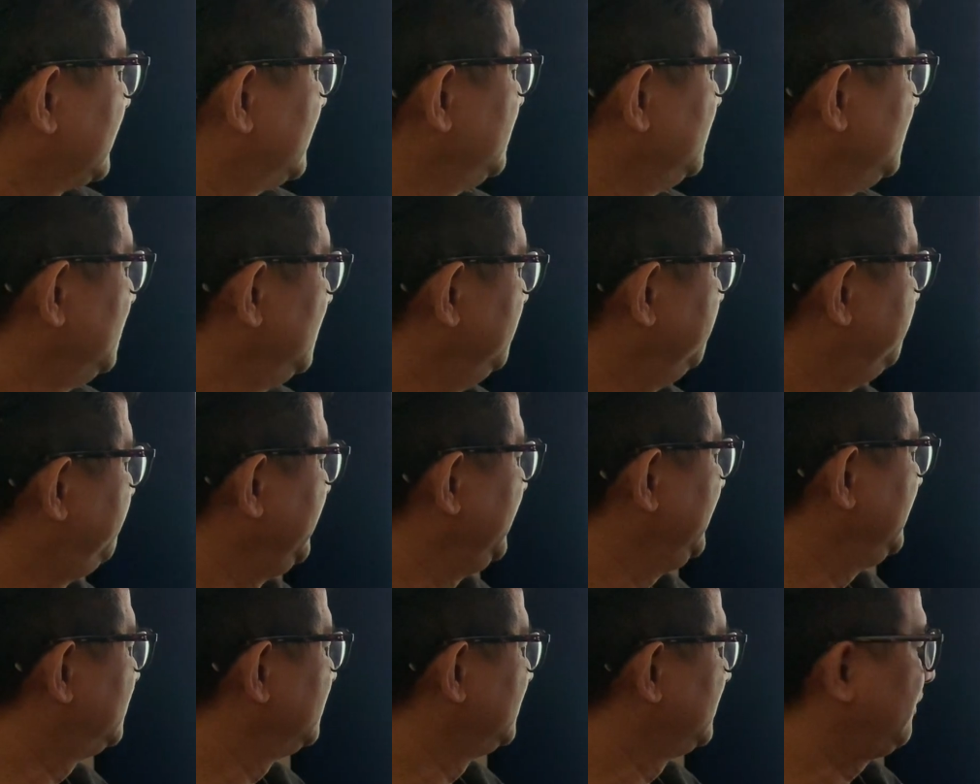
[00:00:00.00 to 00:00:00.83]
a rule
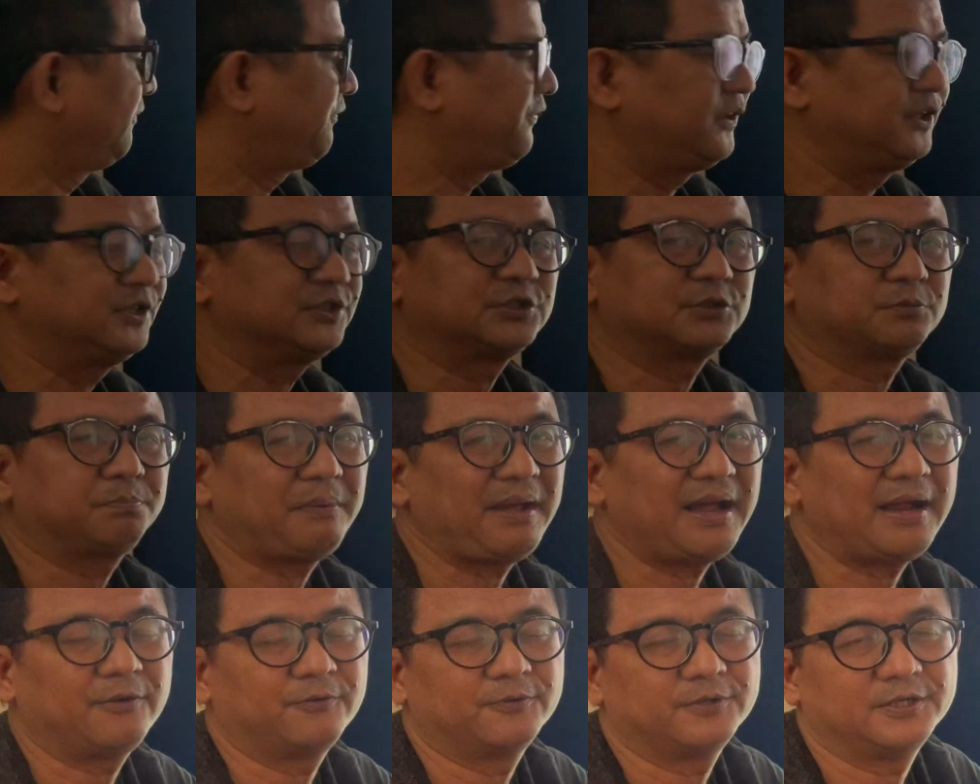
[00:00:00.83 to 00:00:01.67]
b to the 1st
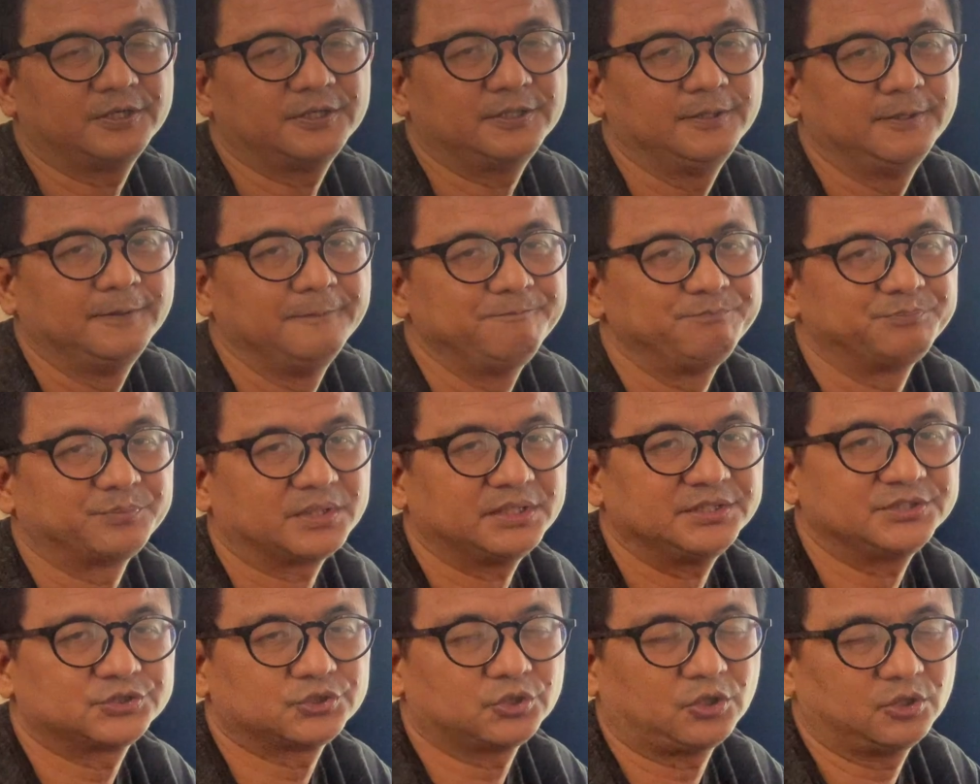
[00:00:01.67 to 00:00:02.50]
power
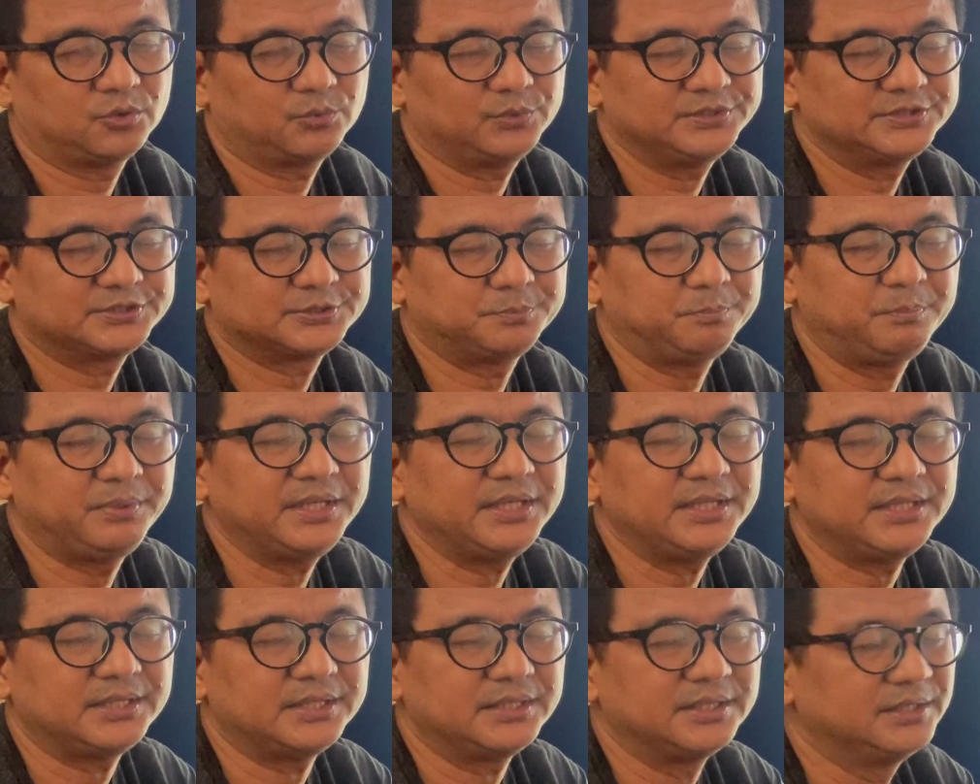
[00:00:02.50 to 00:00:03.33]
is always
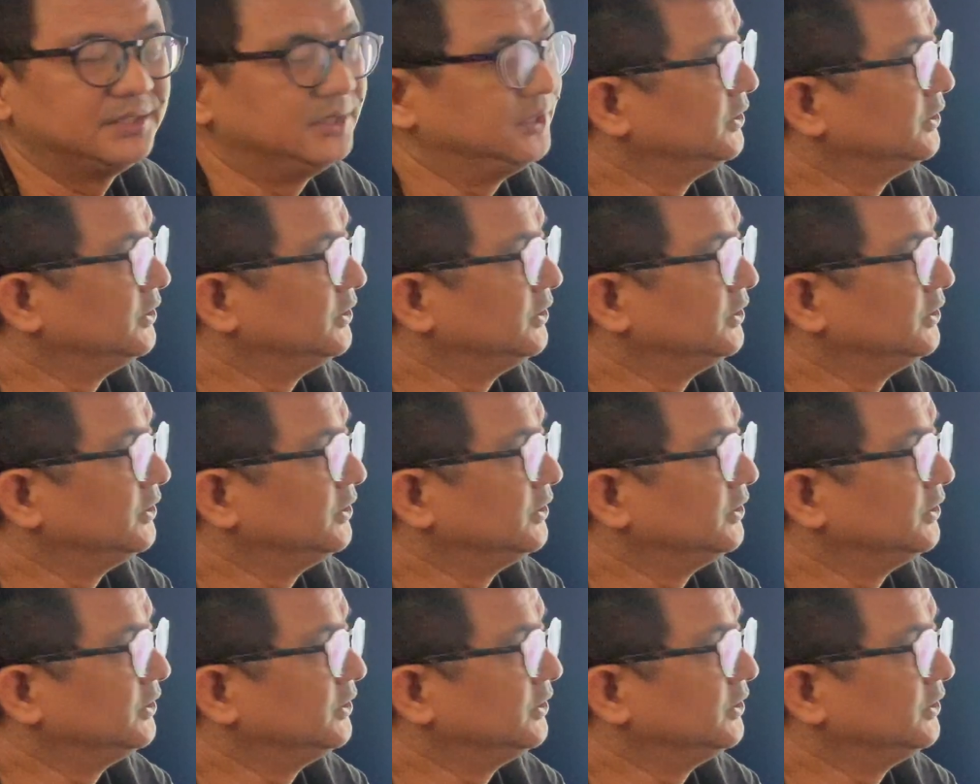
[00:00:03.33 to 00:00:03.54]
b.